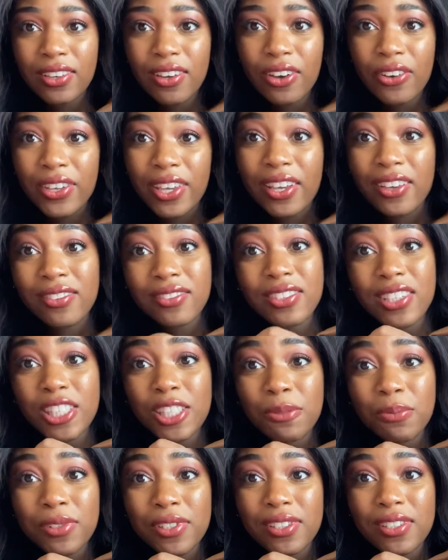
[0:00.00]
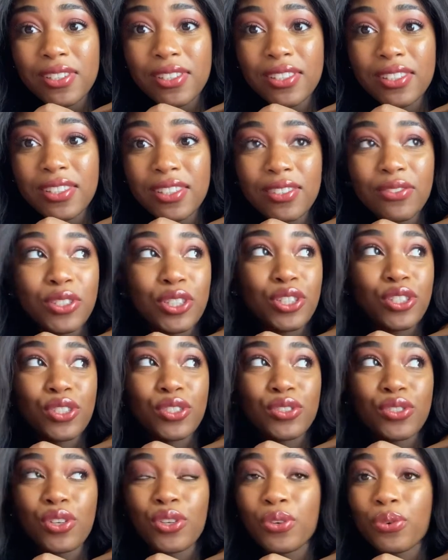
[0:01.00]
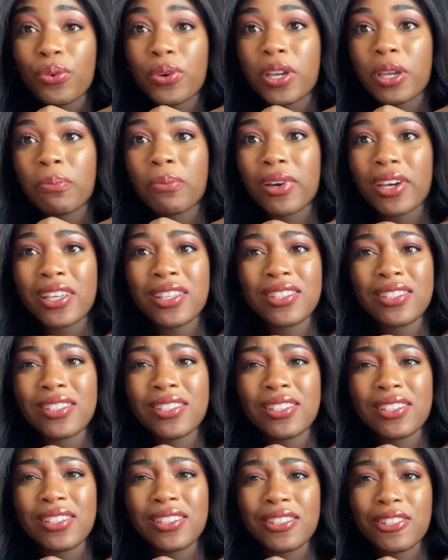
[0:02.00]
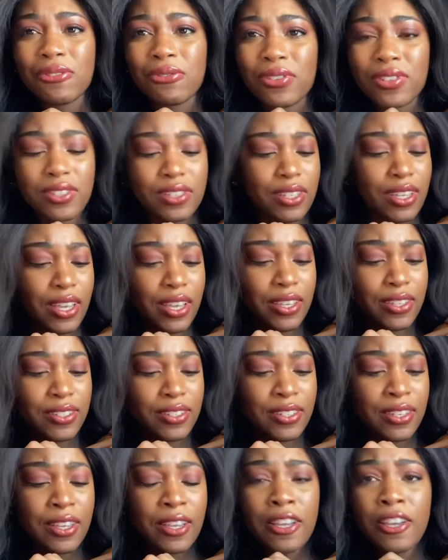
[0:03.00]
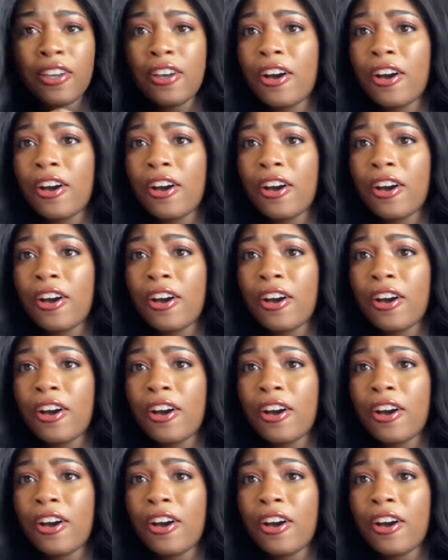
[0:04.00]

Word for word: Oh yeah, it's split, which is annoying, but it's an easy fix, I guess.